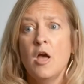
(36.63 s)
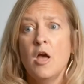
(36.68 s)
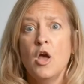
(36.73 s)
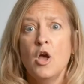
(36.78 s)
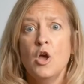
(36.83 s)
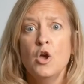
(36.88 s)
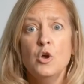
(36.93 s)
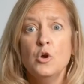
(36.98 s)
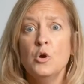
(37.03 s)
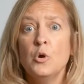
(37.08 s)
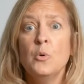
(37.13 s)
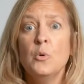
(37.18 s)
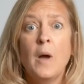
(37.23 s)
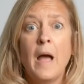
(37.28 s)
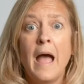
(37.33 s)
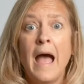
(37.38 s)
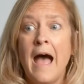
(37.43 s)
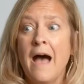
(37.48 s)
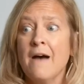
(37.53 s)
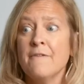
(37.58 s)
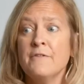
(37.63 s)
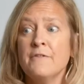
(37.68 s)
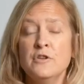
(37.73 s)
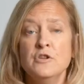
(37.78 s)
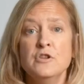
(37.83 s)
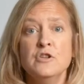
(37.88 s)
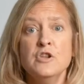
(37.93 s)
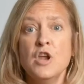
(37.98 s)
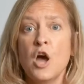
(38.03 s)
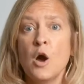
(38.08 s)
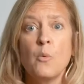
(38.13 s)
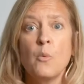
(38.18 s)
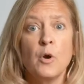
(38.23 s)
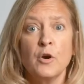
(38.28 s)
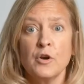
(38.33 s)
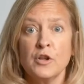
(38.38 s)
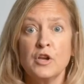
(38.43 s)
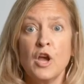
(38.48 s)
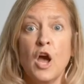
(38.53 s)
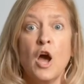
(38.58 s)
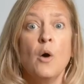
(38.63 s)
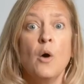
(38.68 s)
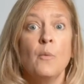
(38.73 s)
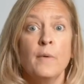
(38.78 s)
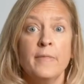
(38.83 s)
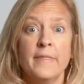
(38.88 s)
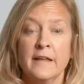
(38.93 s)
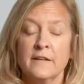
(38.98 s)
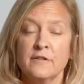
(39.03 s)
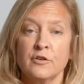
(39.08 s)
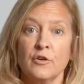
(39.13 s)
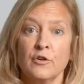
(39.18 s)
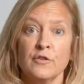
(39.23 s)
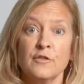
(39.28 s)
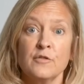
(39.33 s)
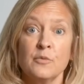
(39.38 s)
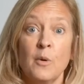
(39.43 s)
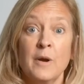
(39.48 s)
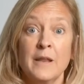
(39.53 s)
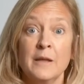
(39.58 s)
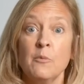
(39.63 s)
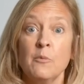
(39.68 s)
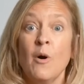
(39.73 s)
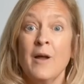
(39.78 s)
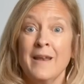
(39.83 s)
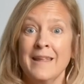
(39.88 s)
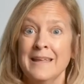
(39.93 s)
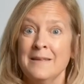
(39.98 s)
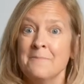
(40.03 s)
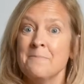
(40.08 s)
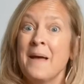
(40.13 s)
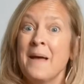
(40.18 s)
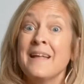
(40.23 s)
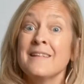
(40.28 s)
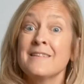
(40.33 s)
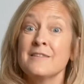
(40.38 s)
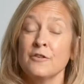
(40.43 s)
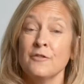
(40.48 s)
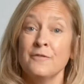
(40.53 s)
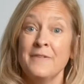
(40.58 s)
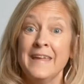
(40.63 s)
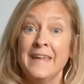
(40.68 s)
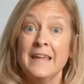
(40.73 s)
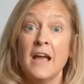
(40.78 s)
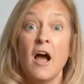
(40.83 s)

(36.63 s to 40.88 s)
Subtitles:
who have nowhere to go when they turn 21 in Pennsylvania